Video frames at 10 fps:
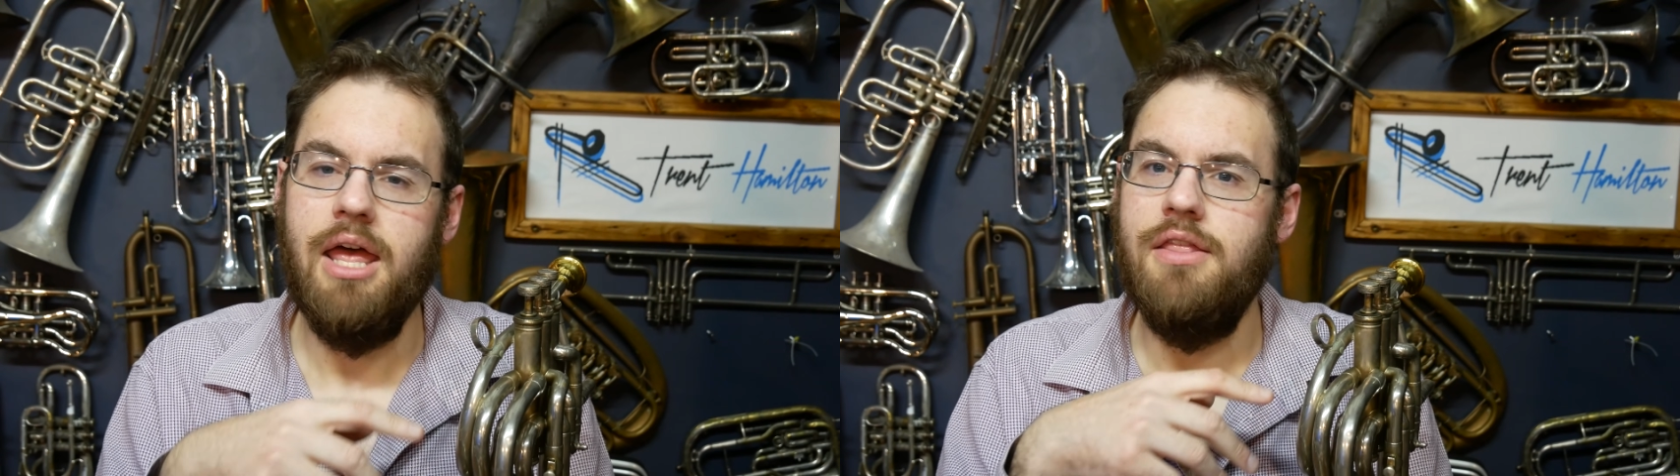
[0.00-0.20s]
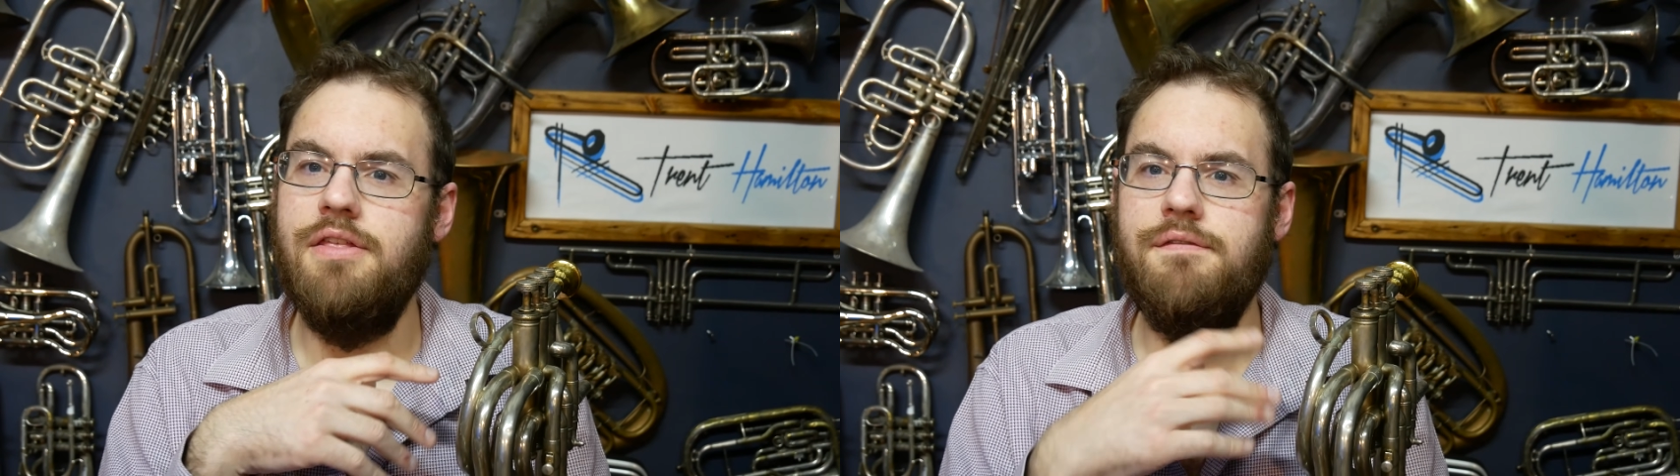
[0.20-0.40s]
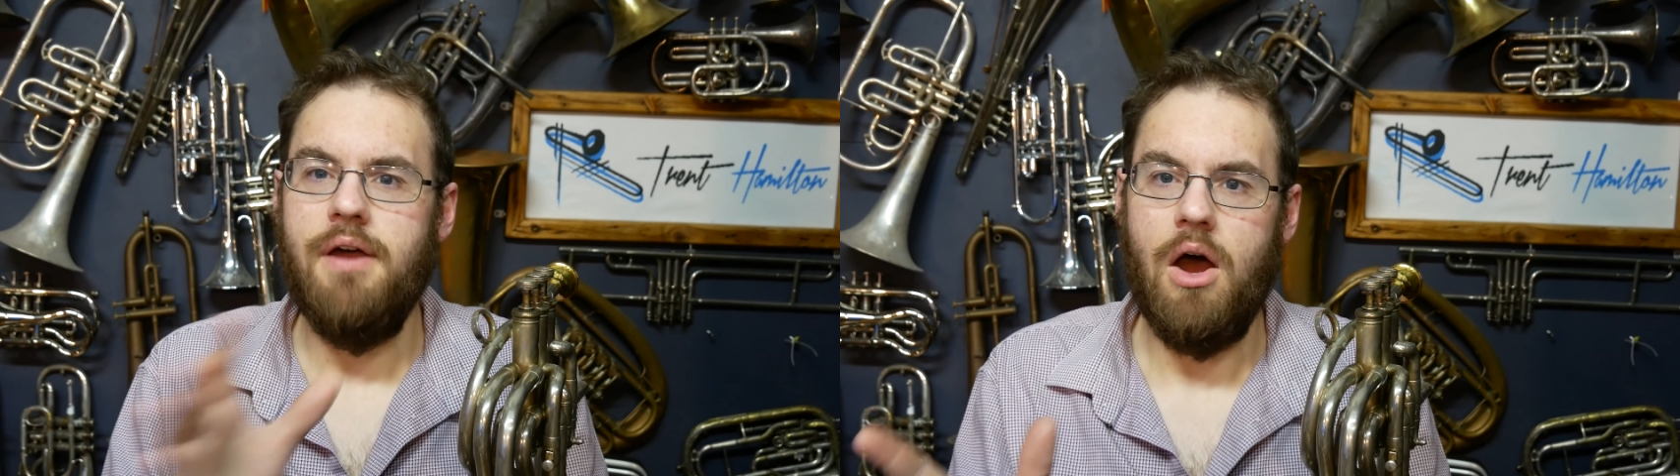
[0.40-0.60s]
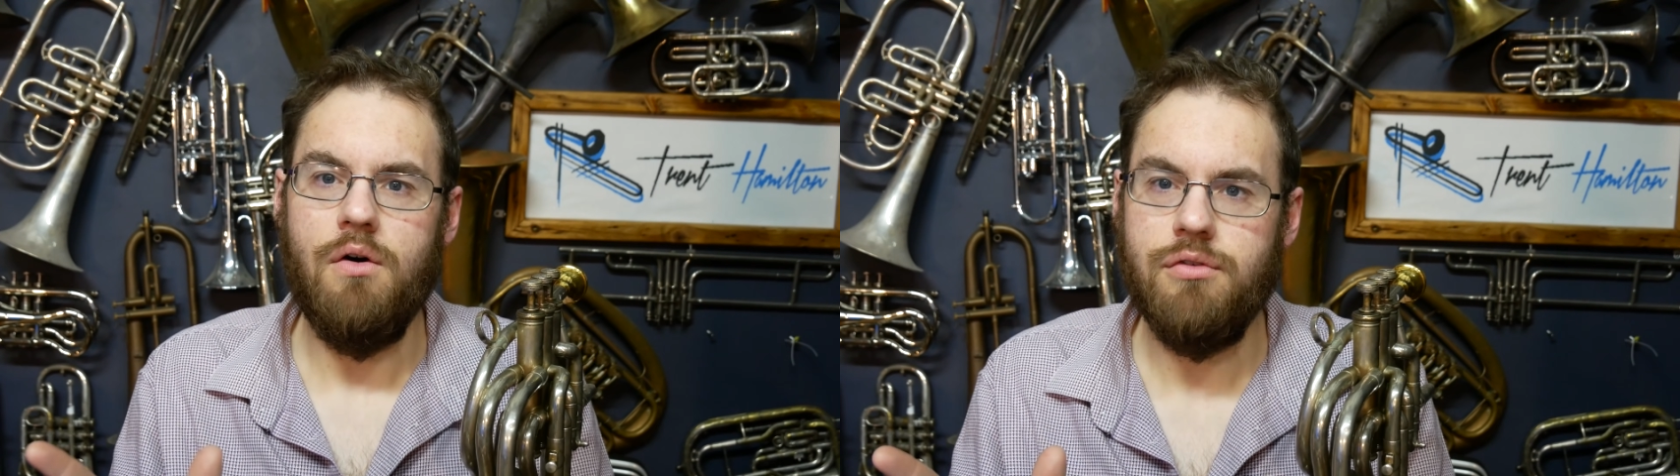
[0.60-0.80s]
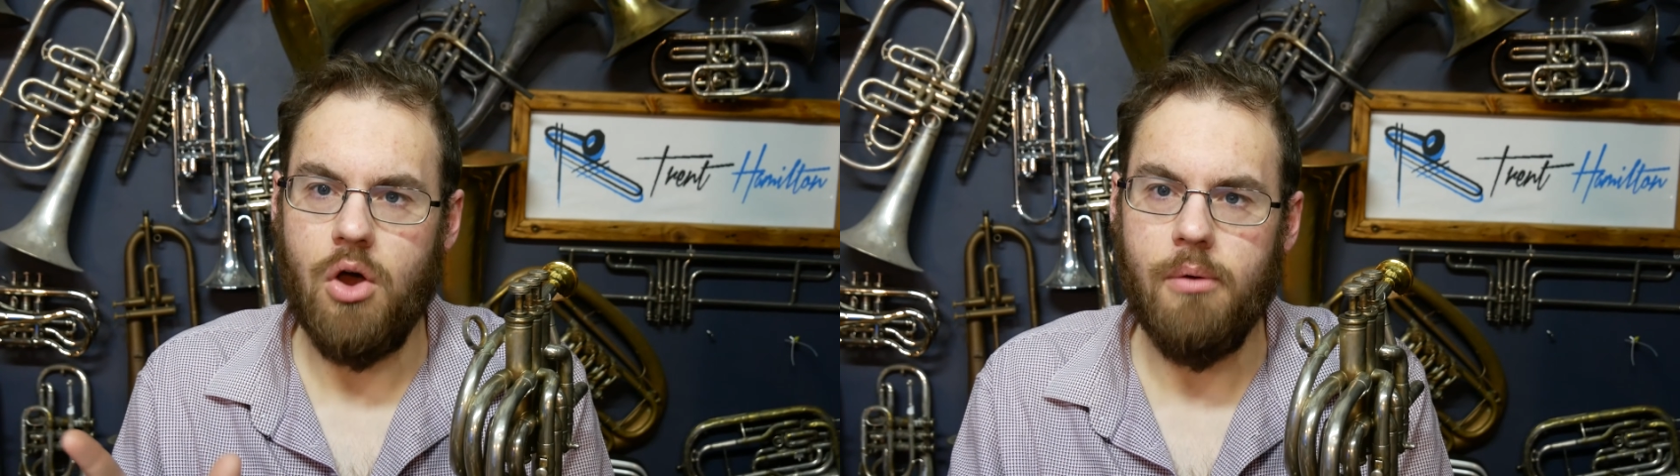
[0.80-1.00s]
The
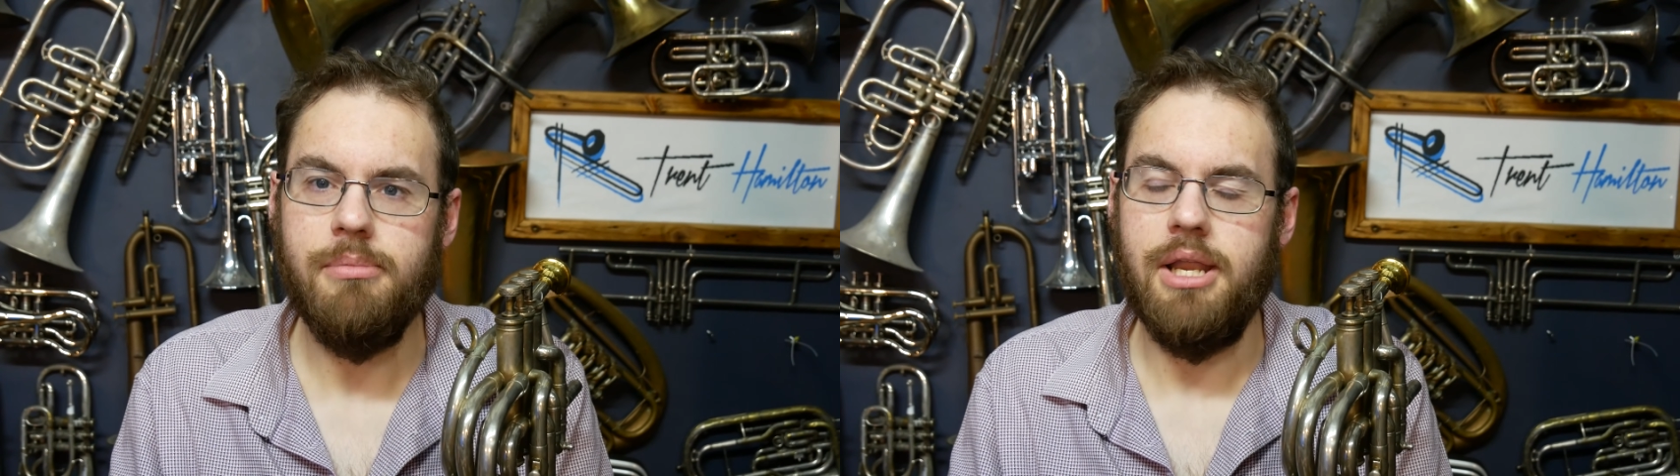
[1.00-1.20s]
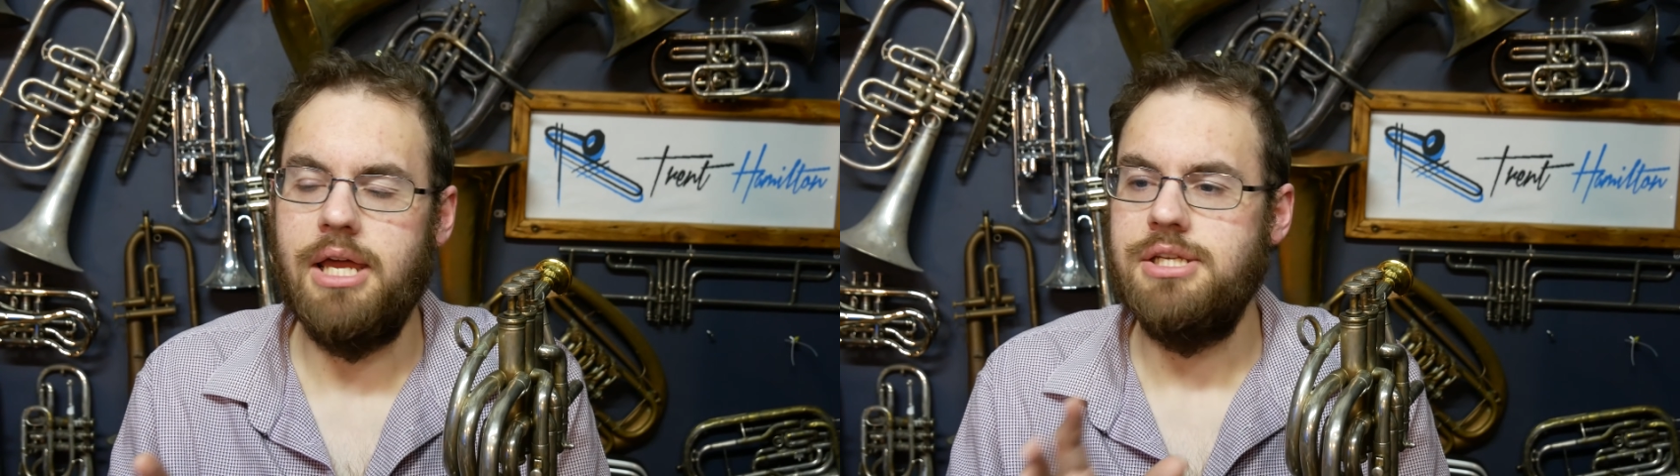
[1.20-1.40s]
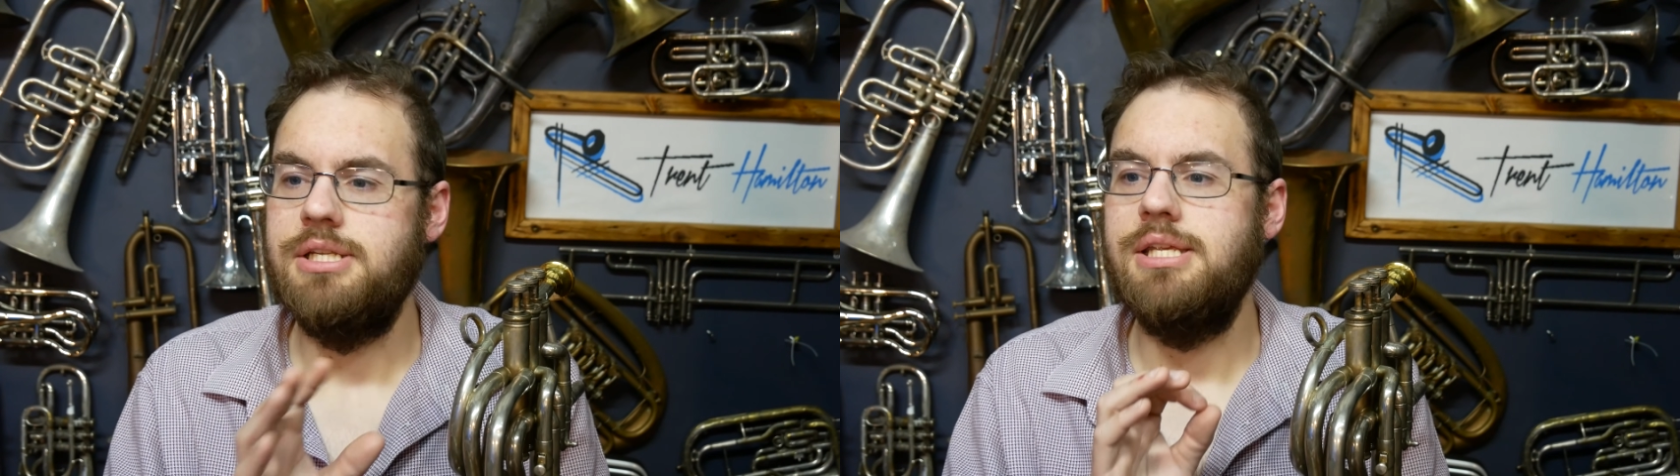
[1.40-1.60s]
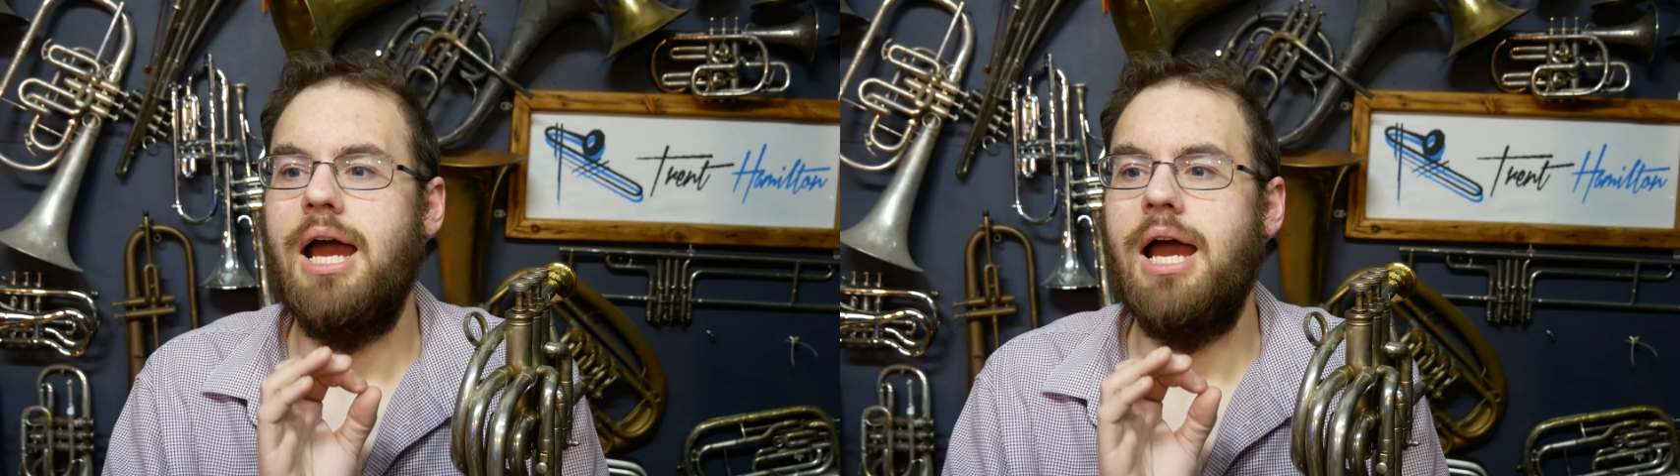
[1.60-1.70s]
valve combinations